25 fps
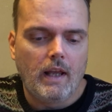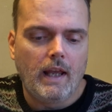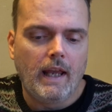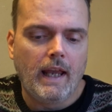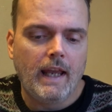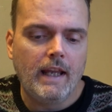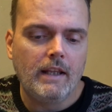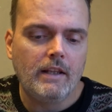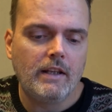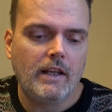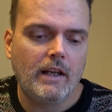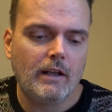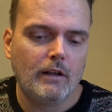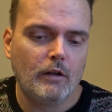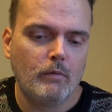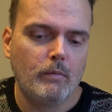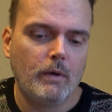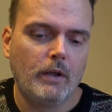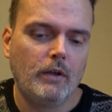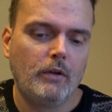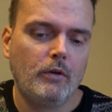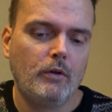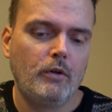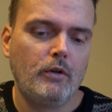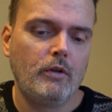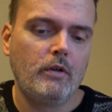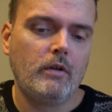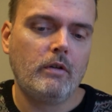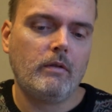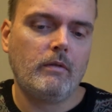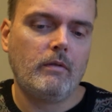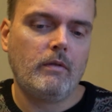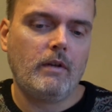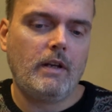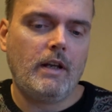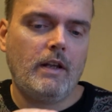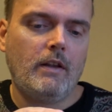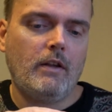$8
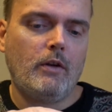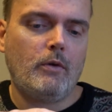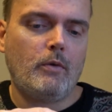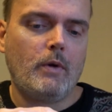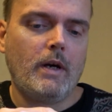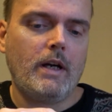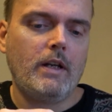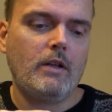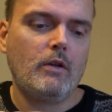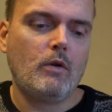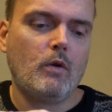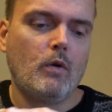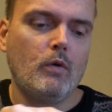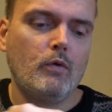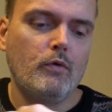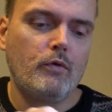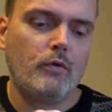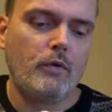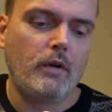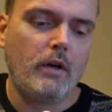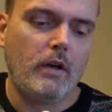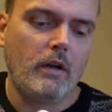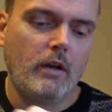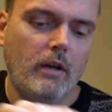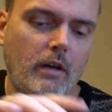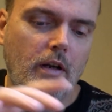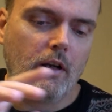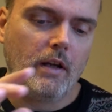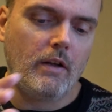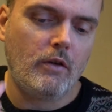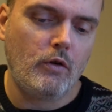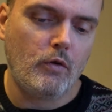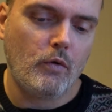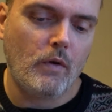in the right country in the